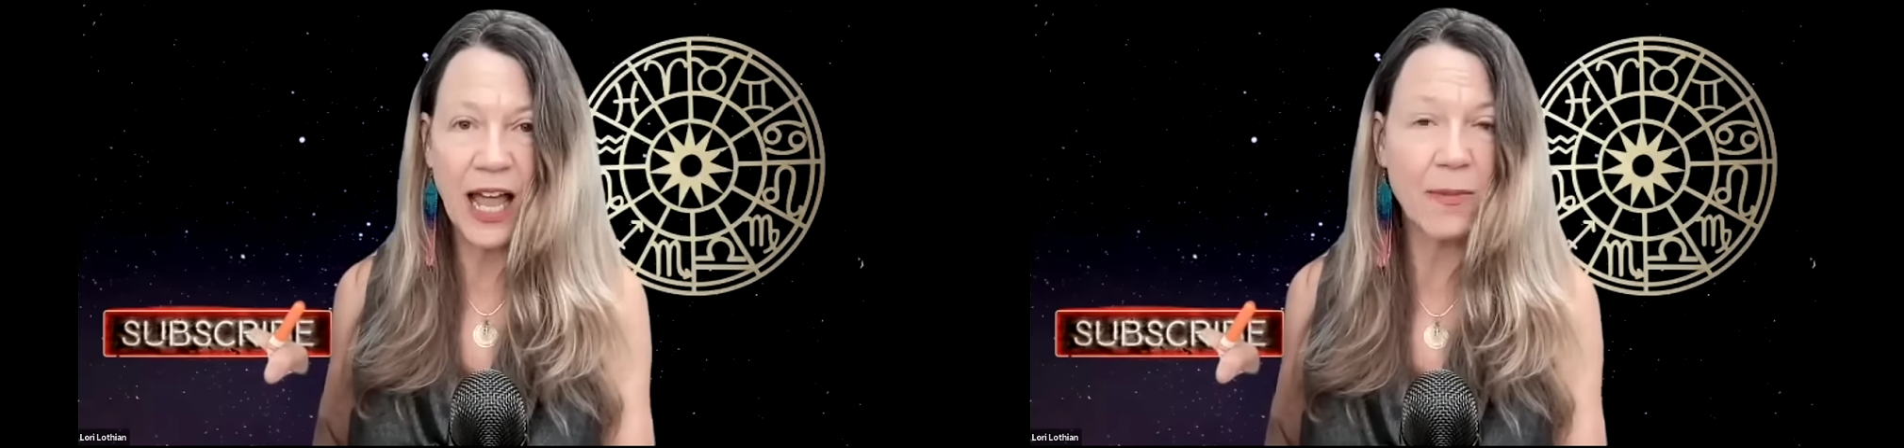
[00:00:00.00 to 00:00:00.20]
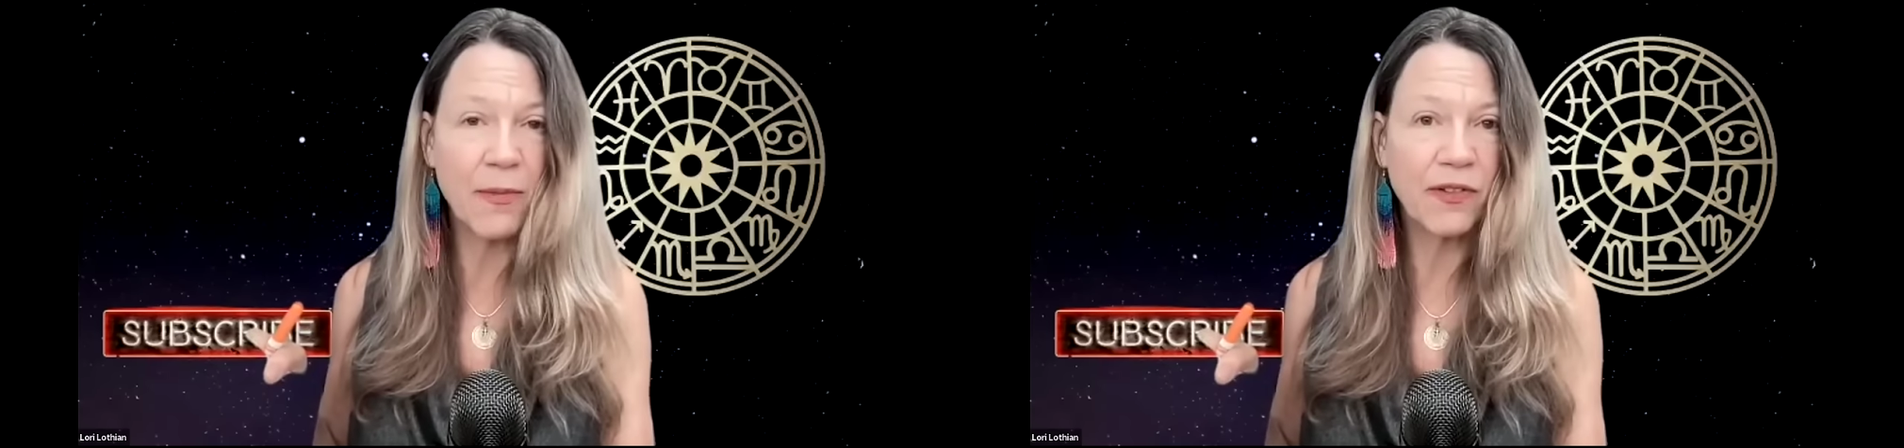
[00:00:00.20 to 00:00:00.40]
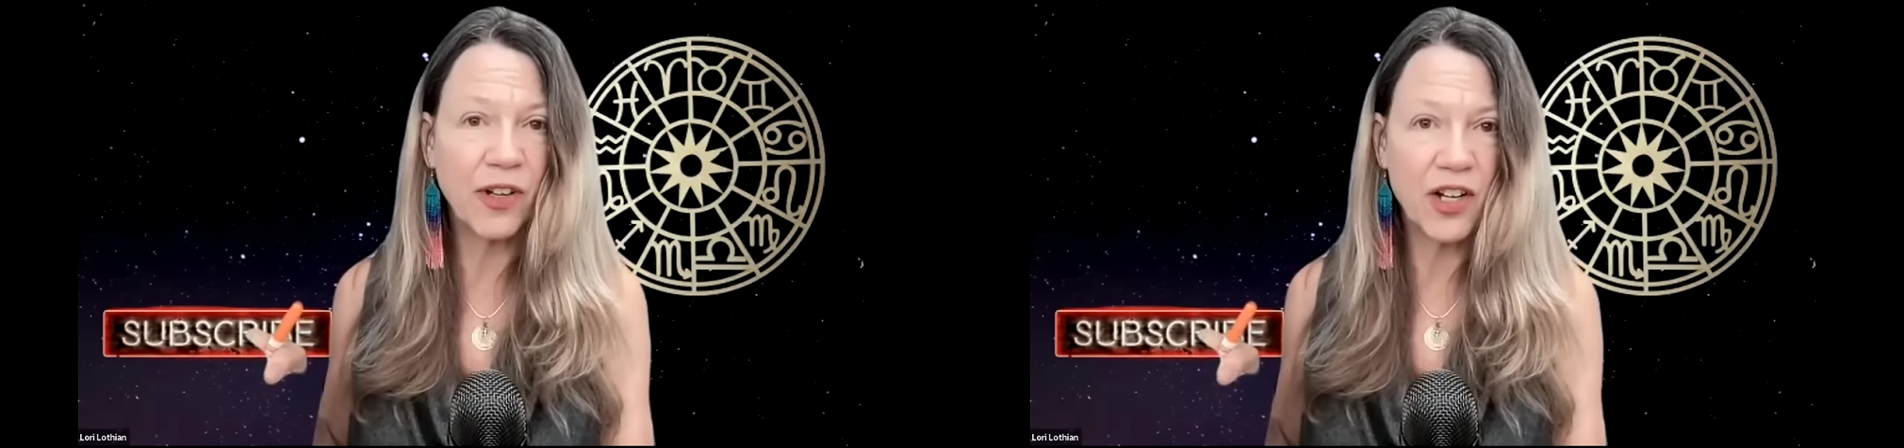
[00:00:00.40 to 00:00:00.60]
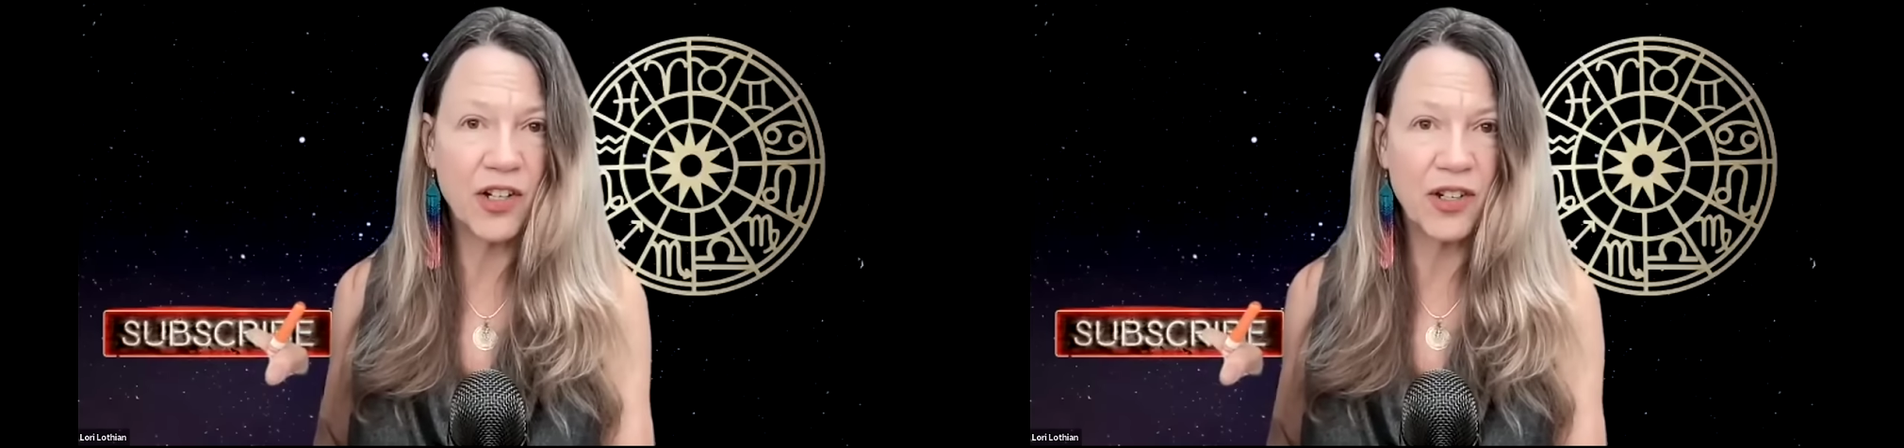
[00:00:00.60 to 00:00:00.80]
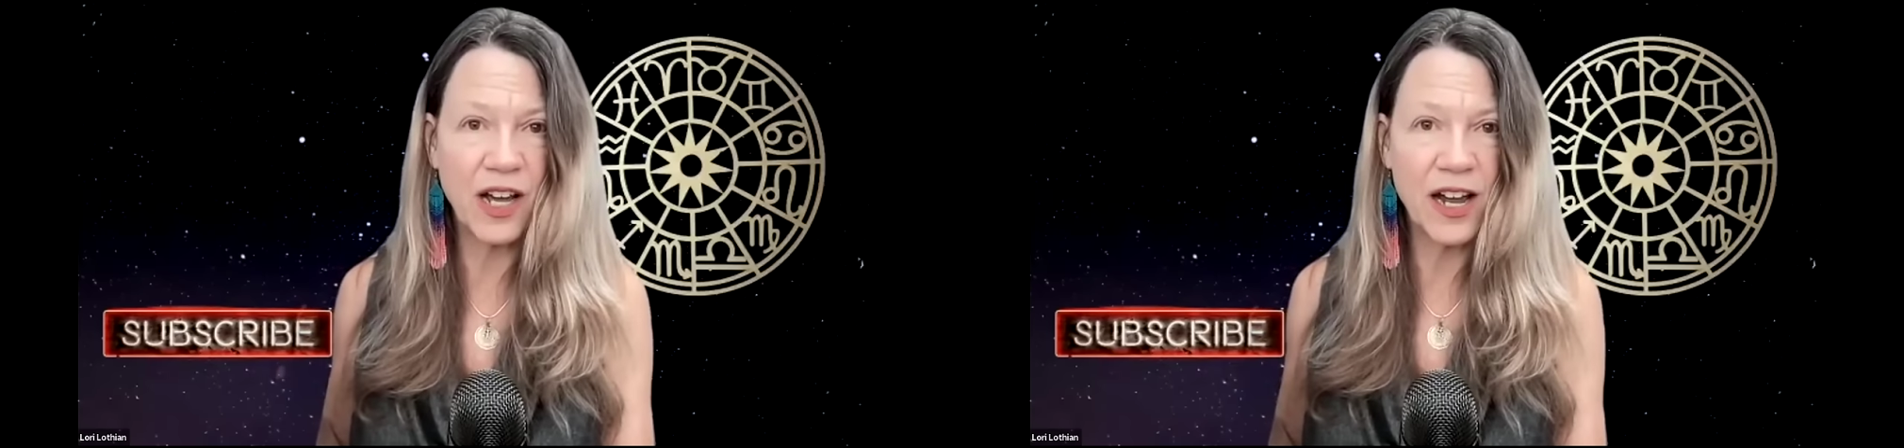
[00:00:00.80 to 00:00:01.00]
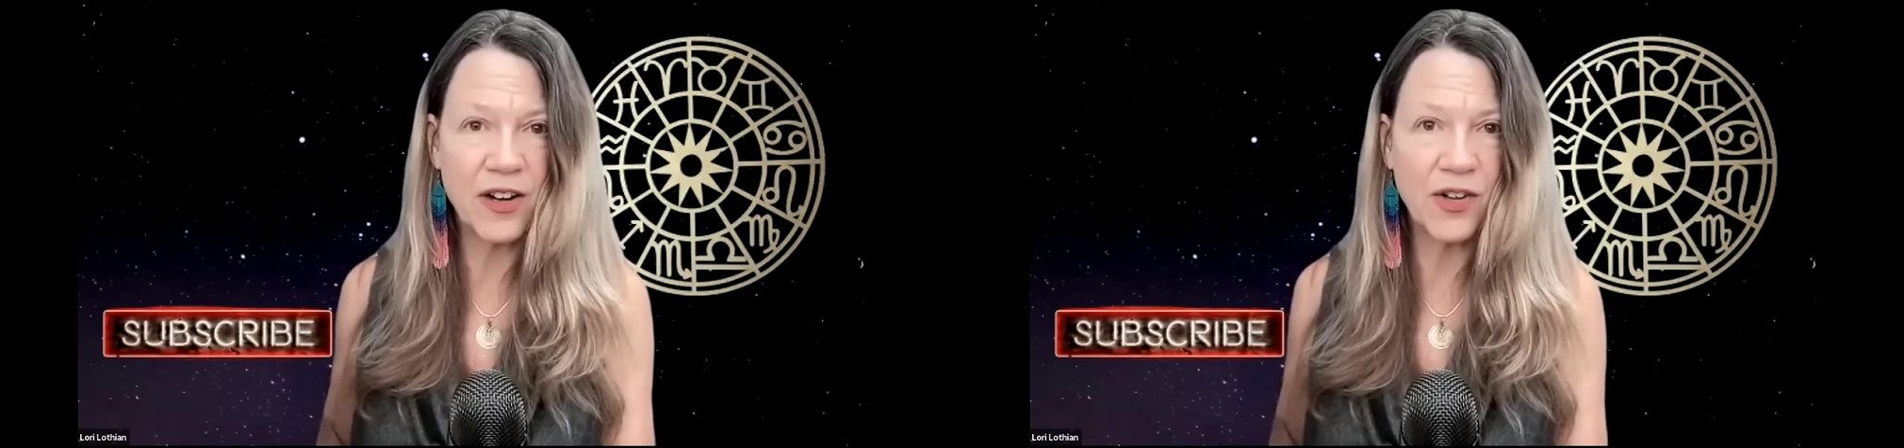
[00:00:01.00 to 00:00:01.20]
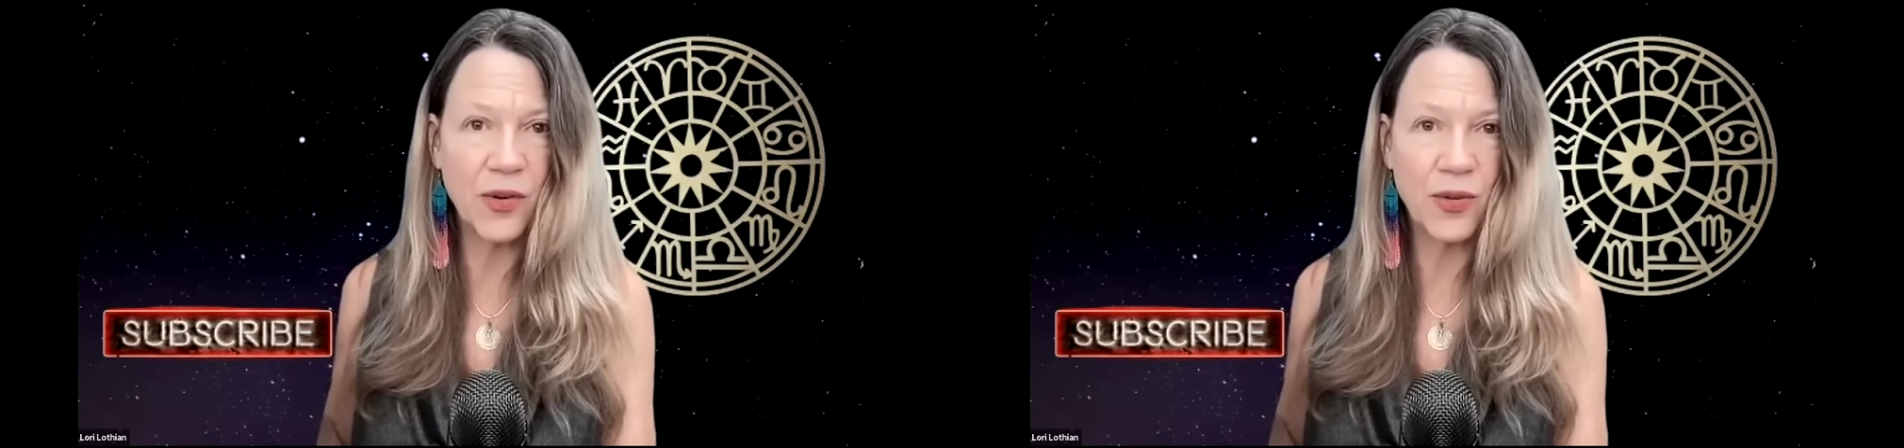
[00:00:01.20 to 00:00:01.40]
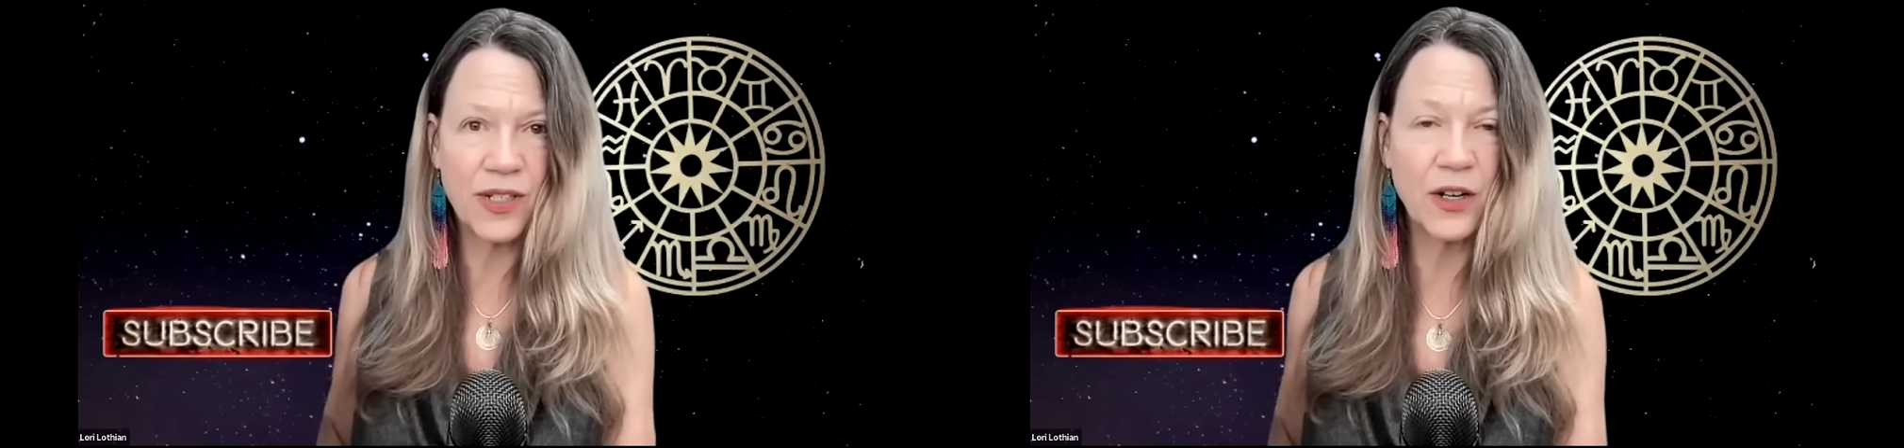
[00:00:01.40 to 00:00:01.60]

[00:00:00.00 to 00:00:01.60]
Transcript: Camouflage desires or